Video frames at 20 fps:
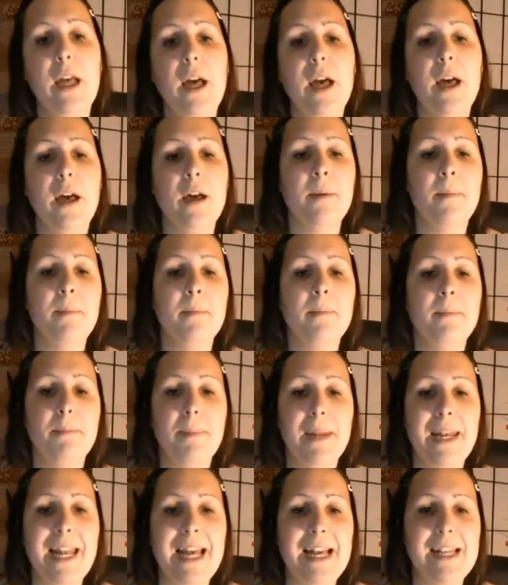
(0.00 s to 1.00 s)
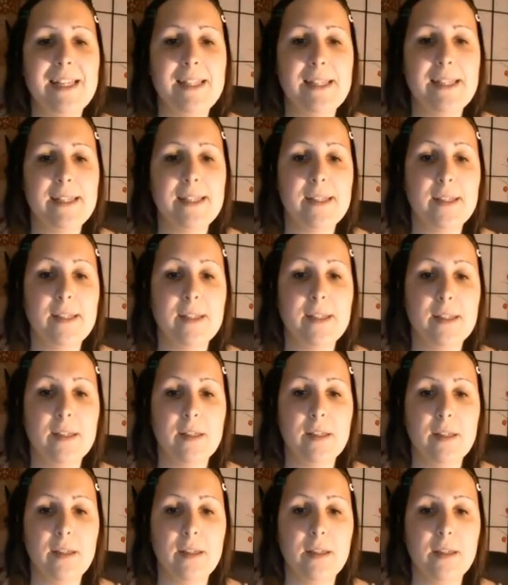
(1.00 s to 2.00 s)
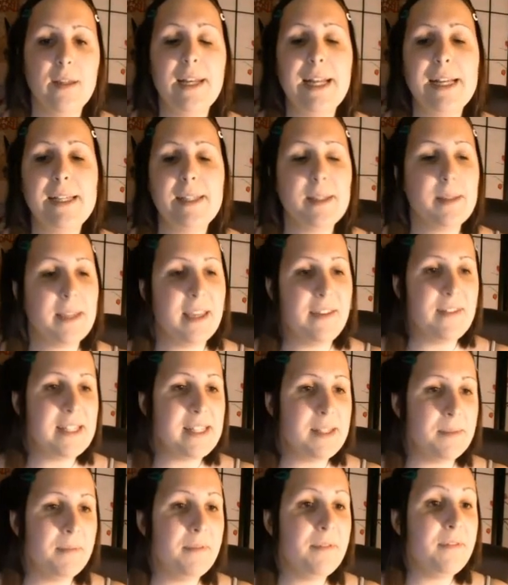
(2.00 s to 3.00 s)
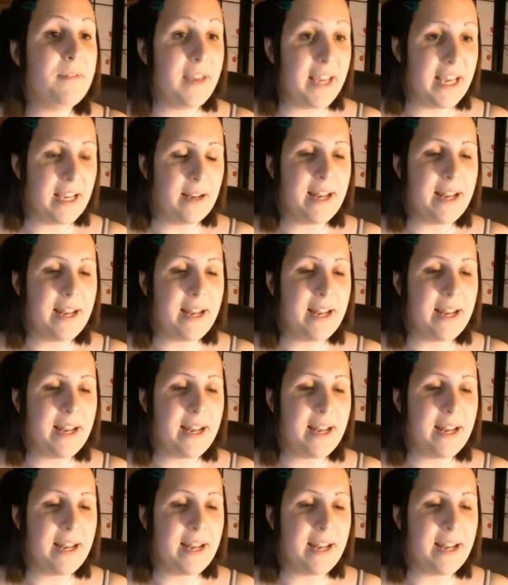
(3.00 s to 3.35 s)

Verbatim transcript: um, but let's let's give it some feet.